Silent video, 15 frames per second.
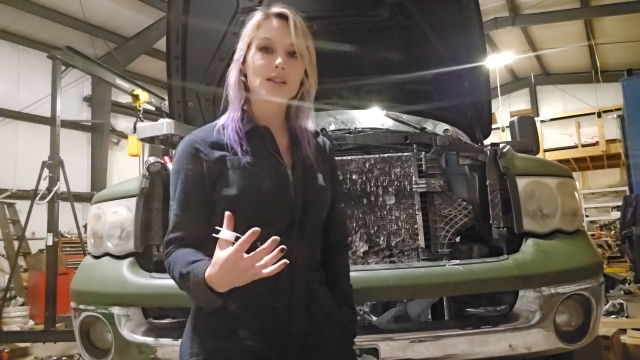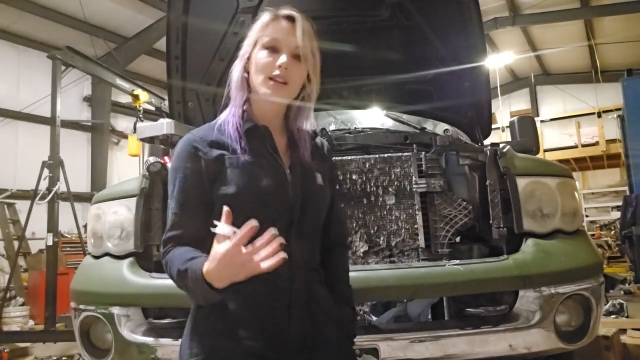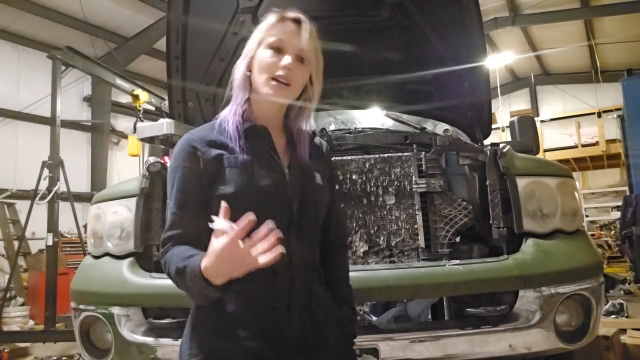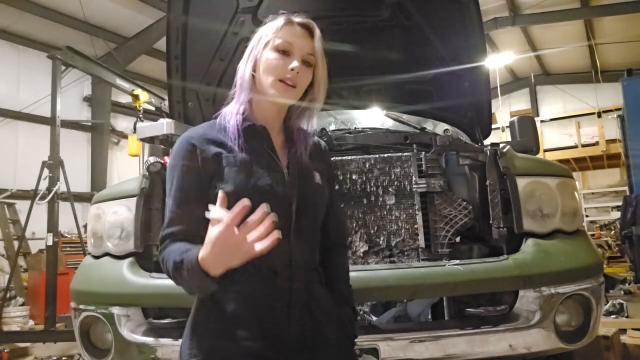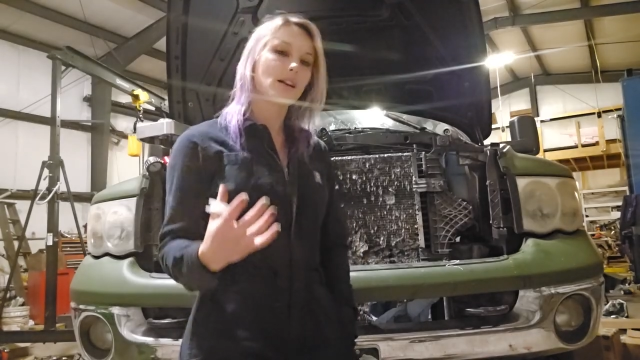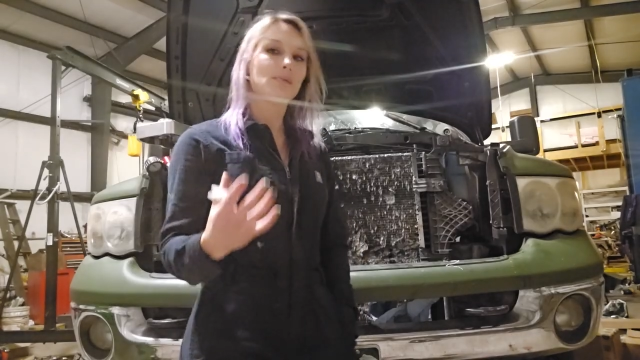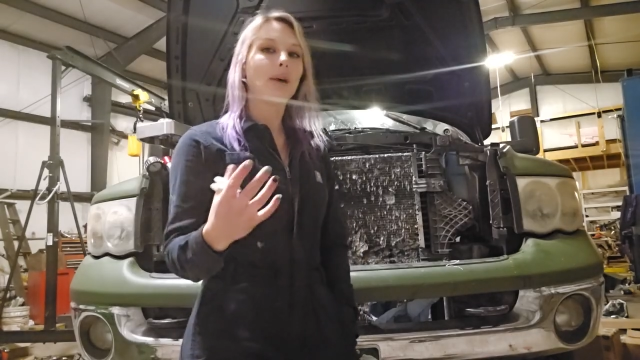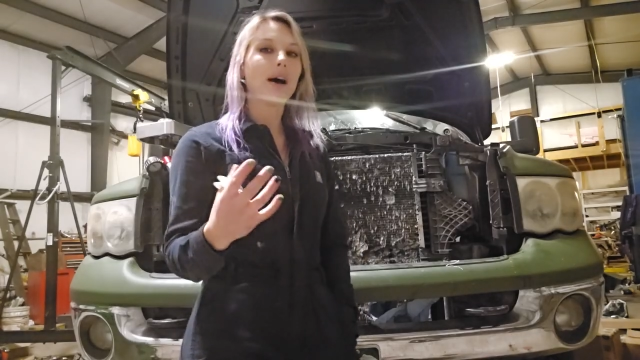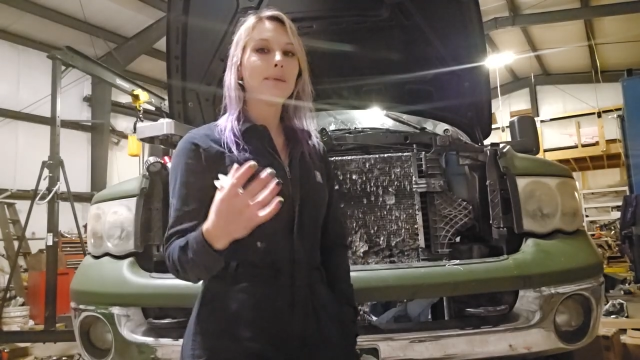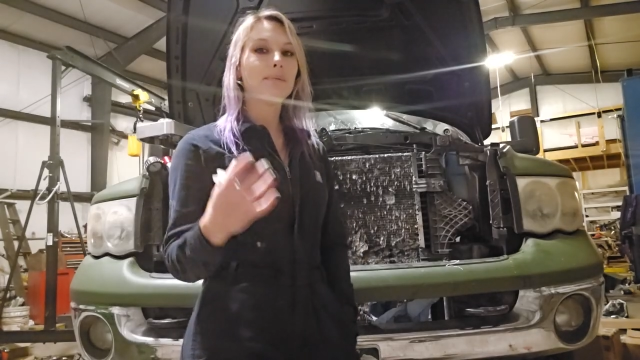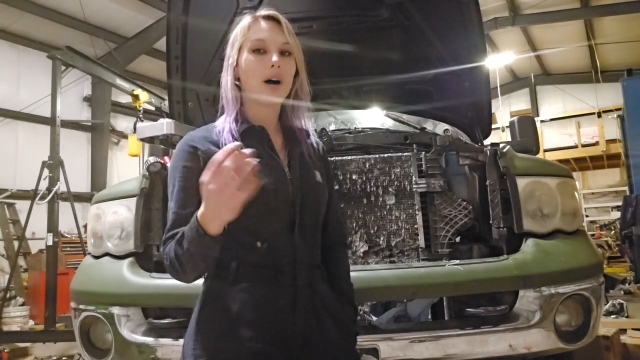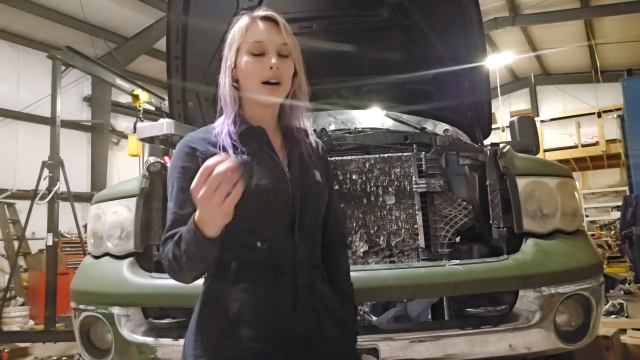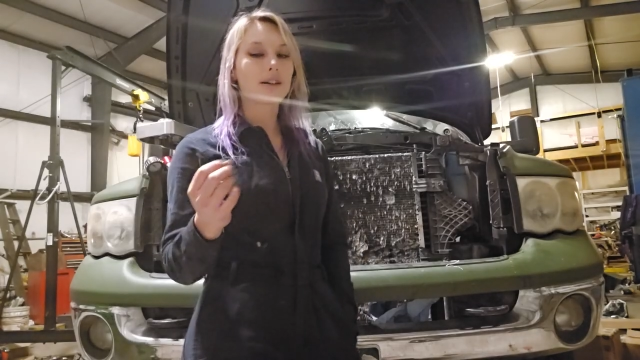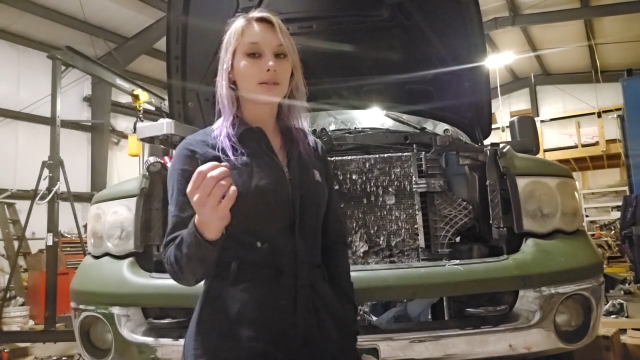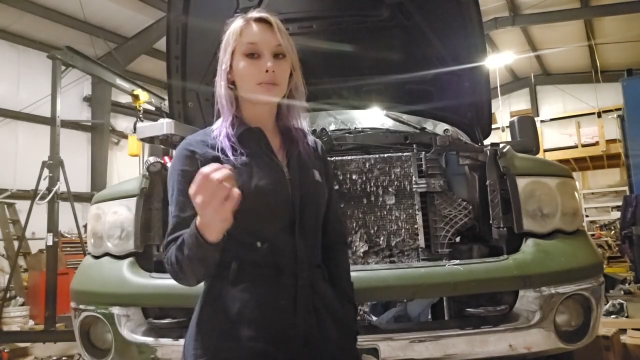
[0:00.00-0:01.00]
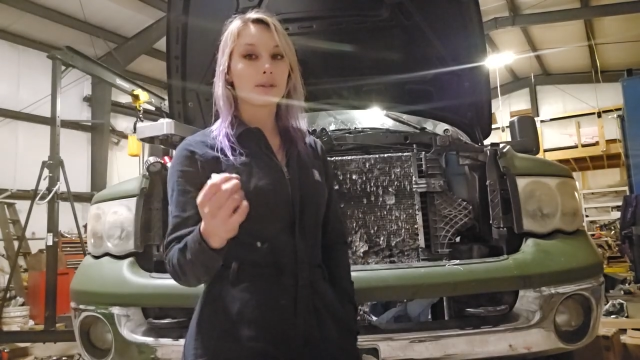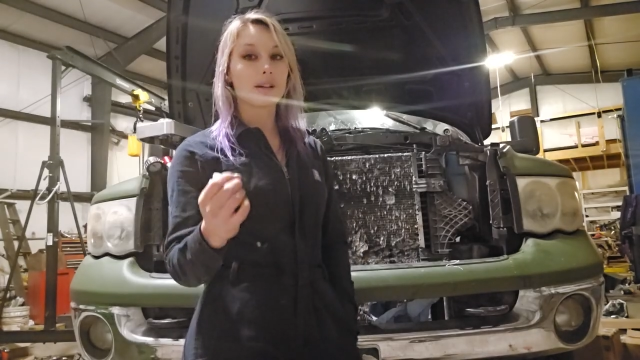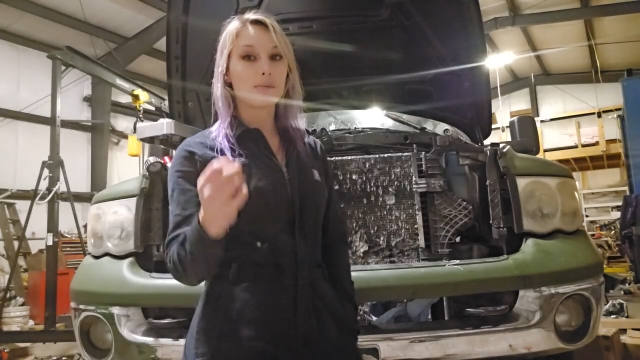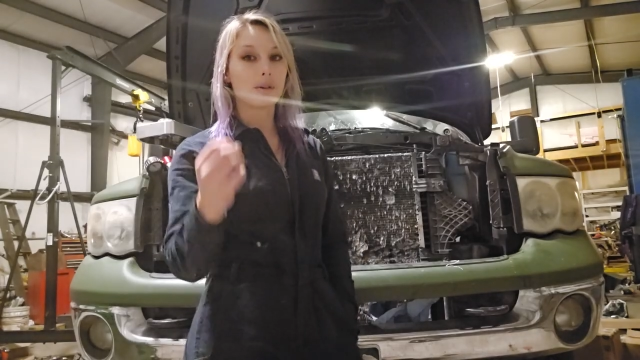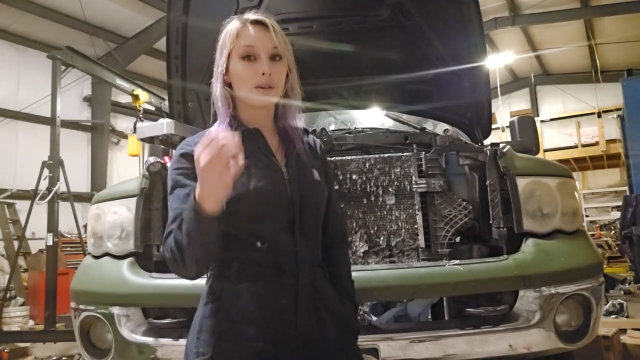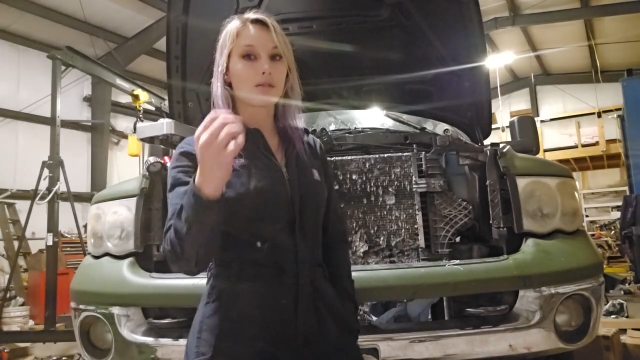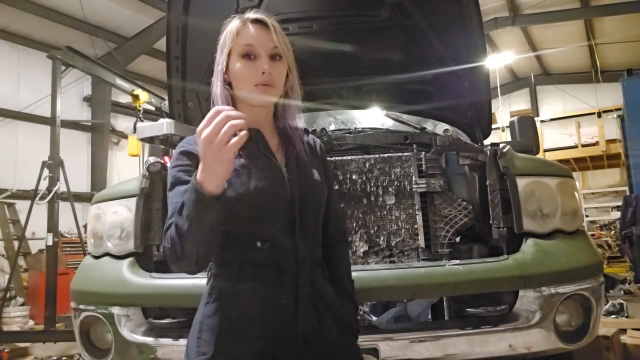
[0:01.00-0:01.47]
that it might possibly have
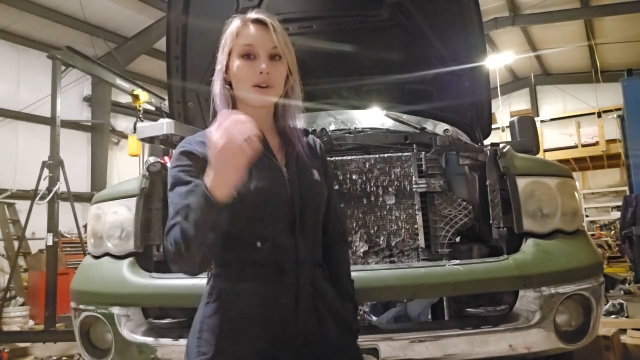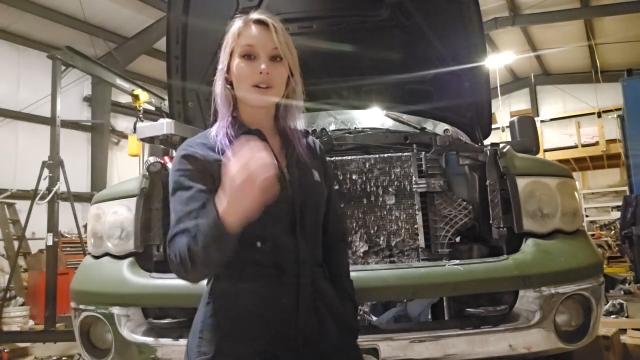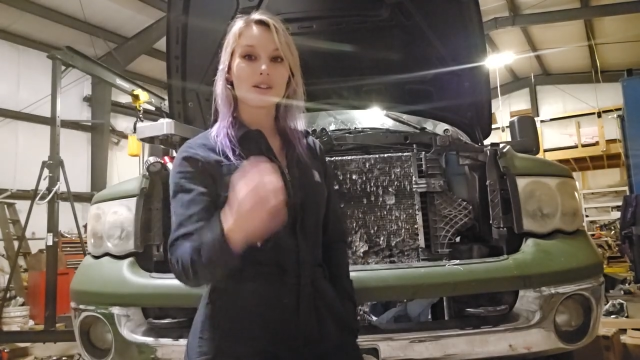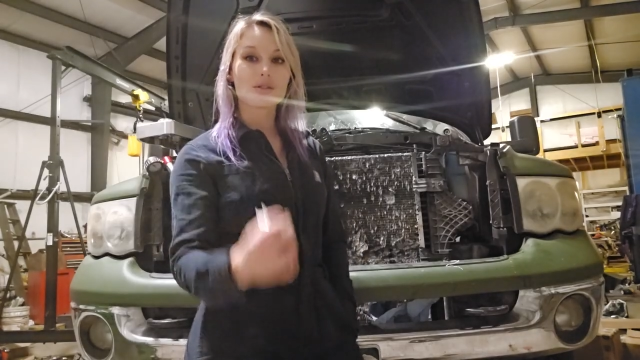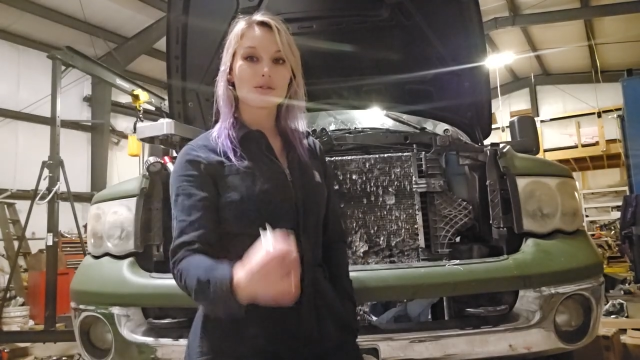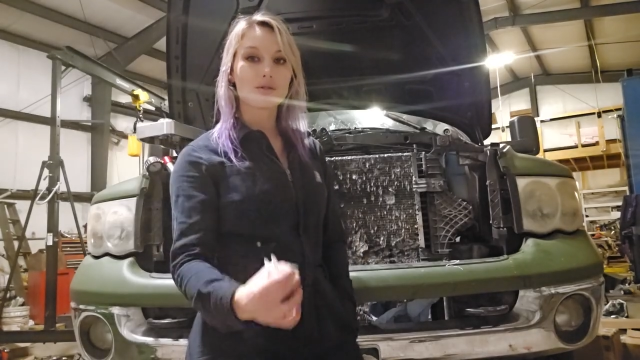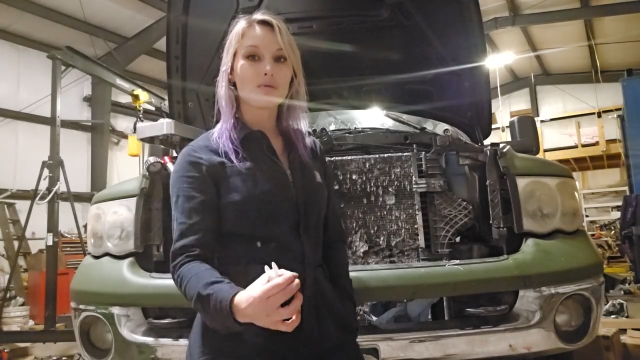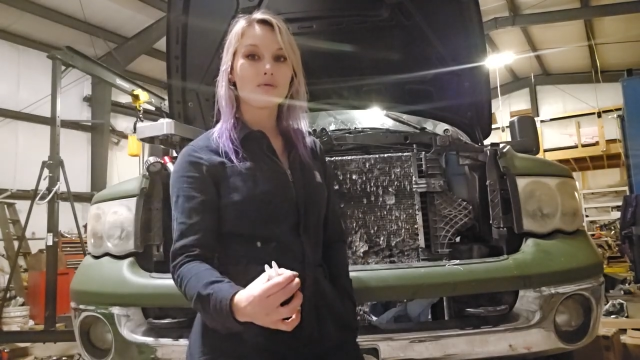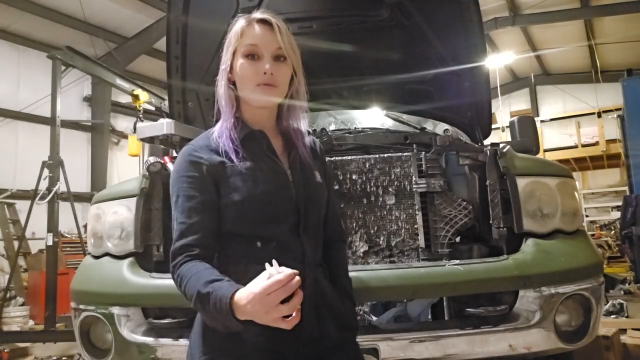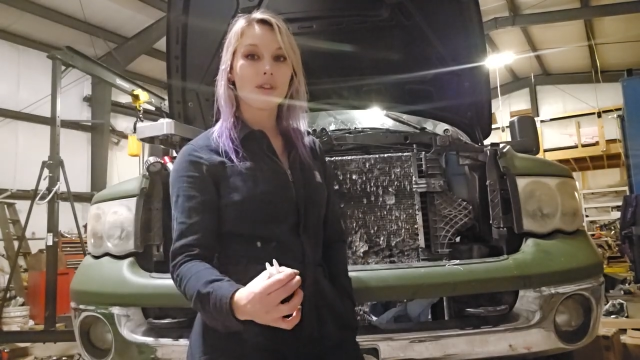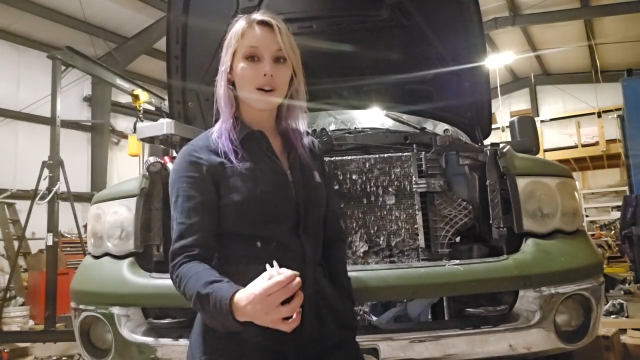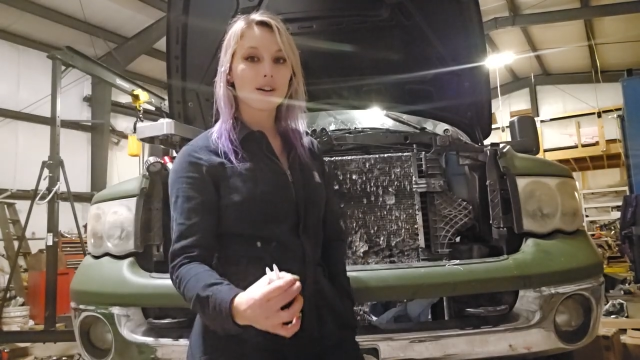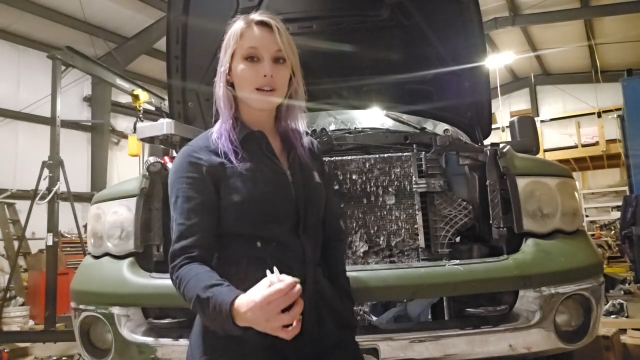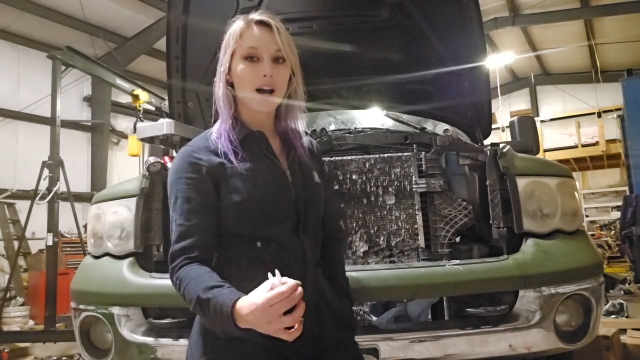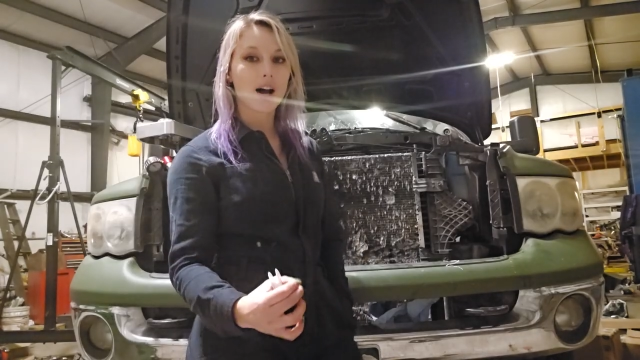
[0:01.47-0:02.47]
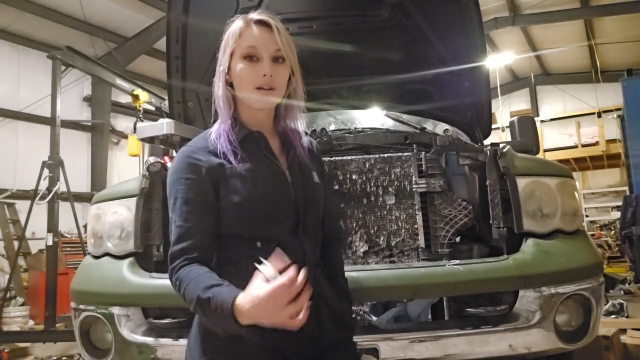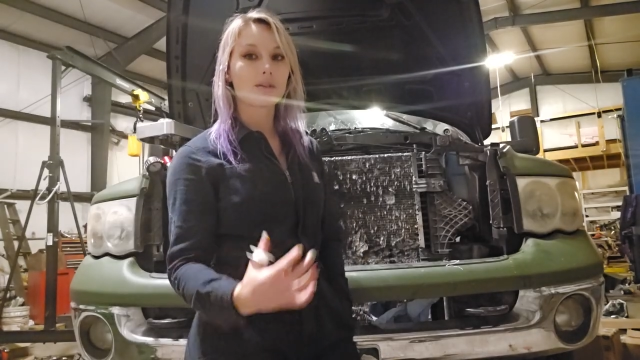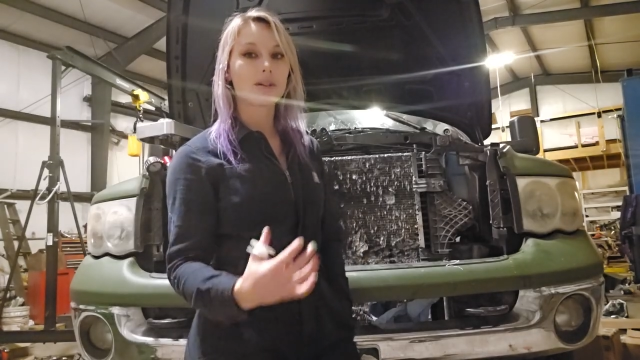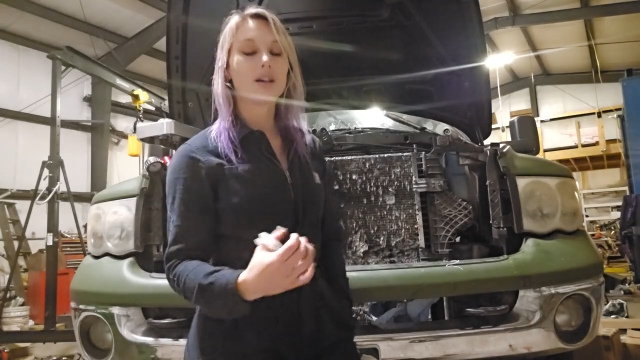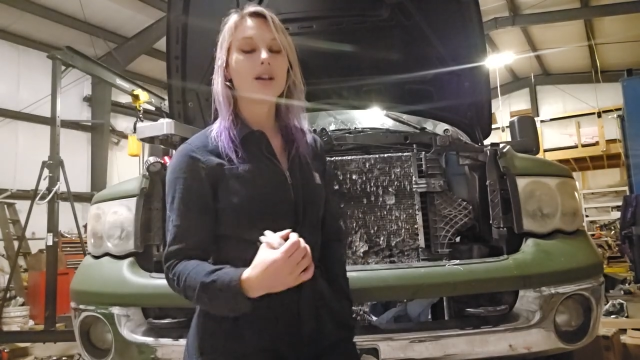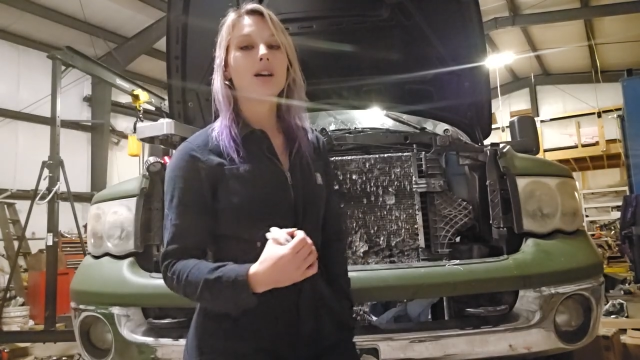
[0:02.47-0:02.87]
been threaded too far down,